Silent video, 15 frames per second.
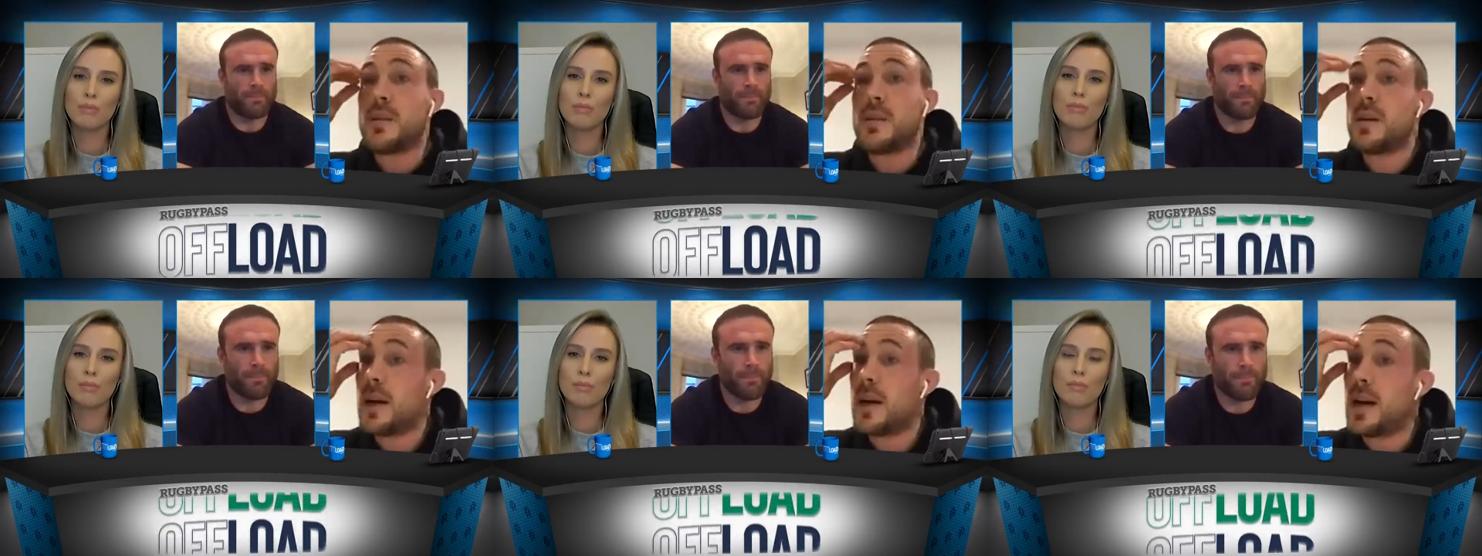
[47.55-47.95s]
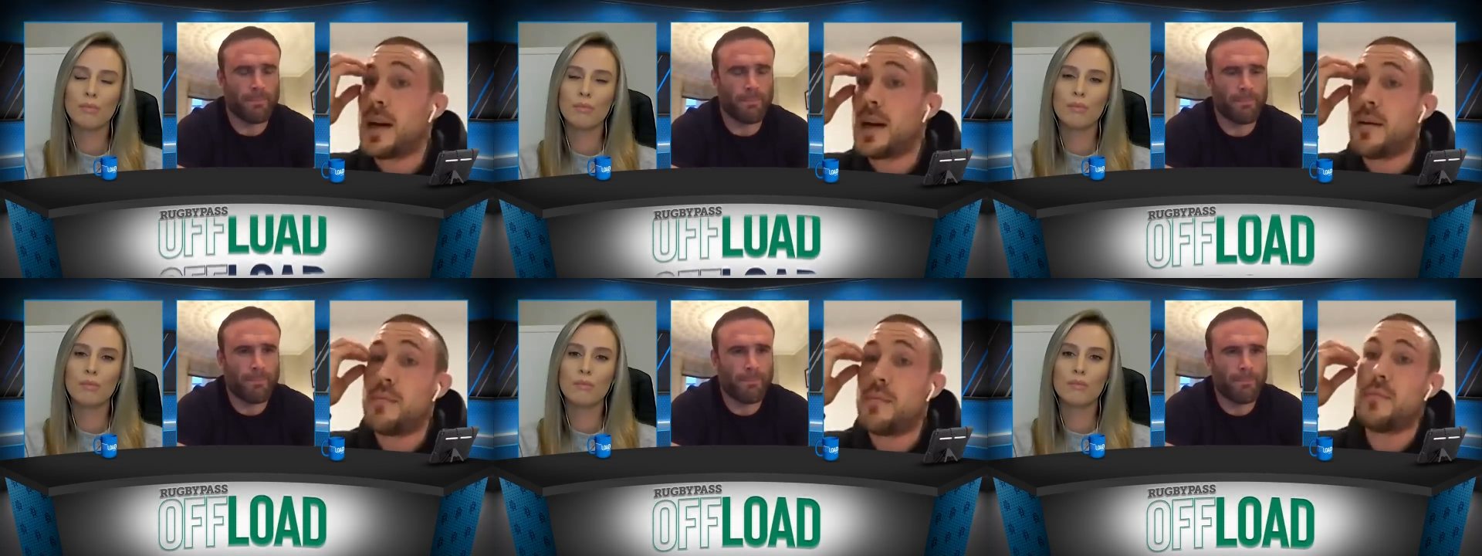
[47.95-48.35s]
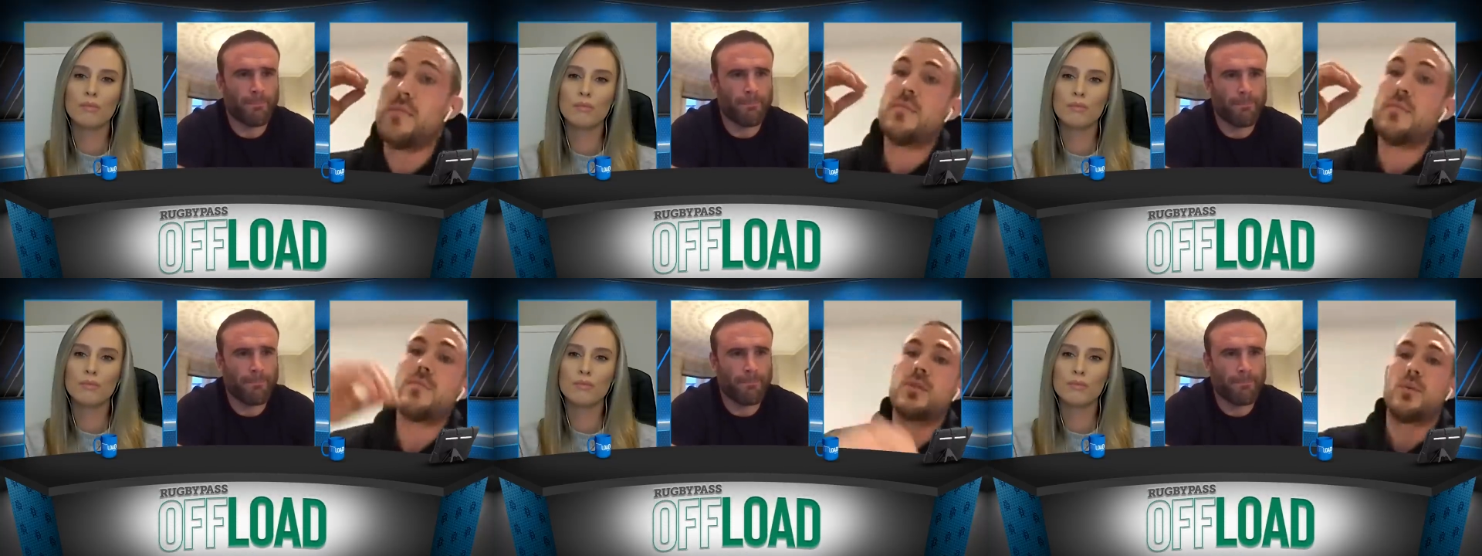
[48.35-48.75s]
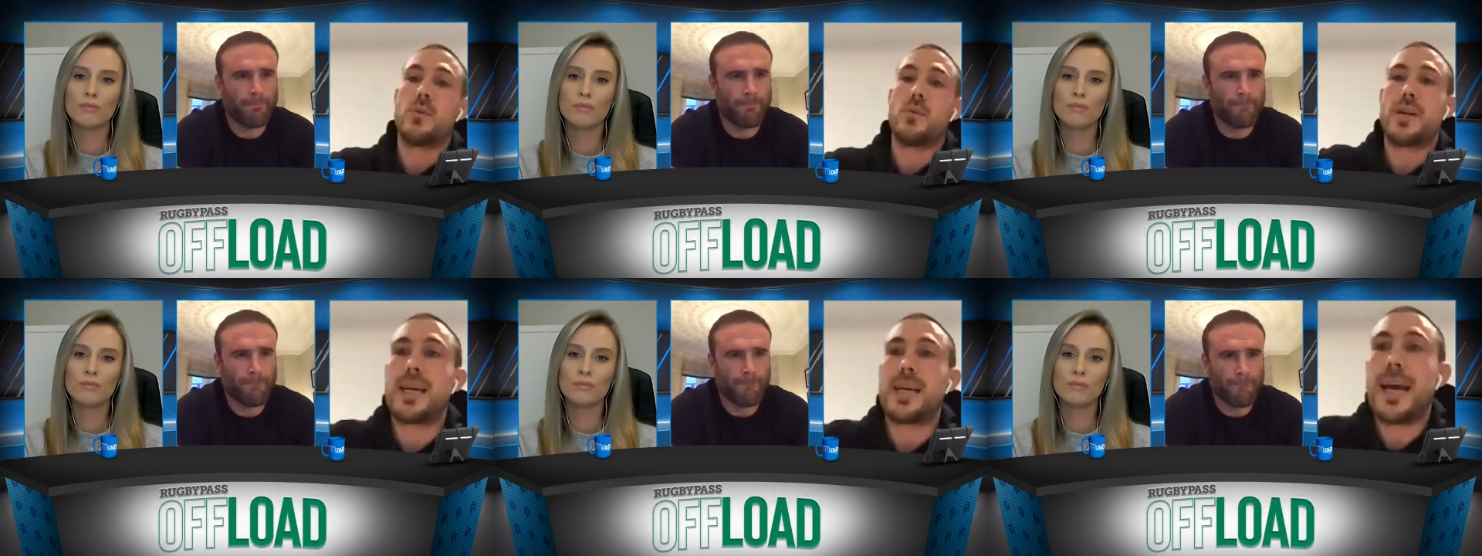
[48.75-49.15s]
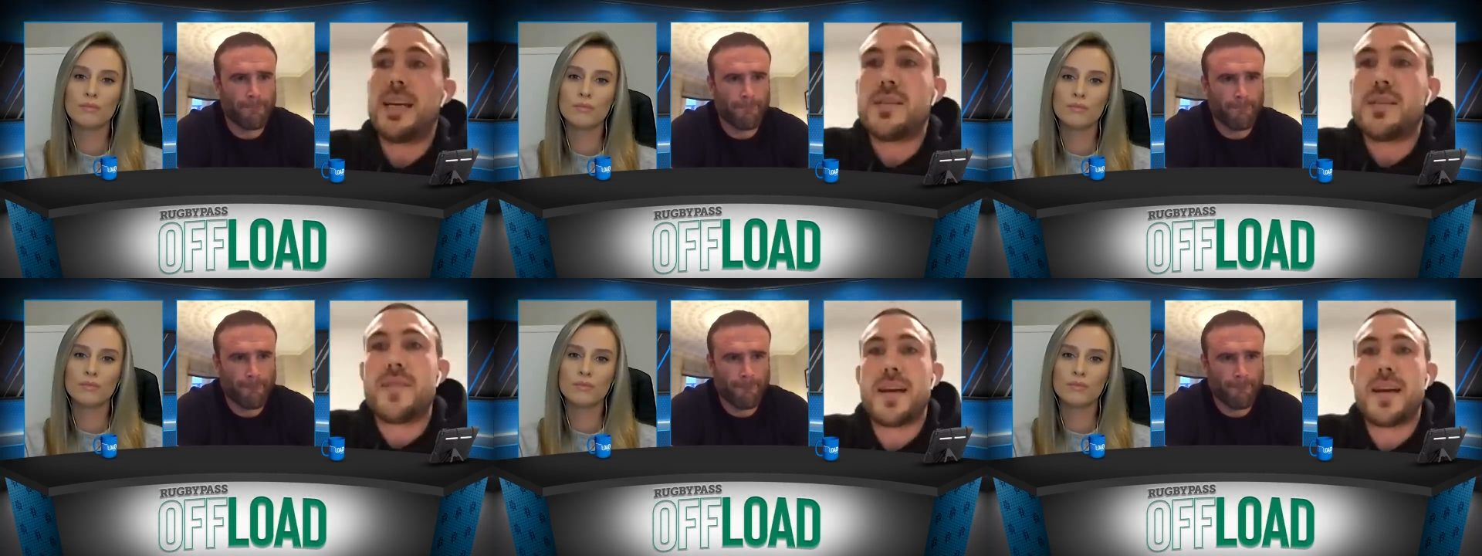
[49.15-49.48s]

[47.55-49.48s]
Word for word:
Speaker 1: Um, so we wanted to get in his face.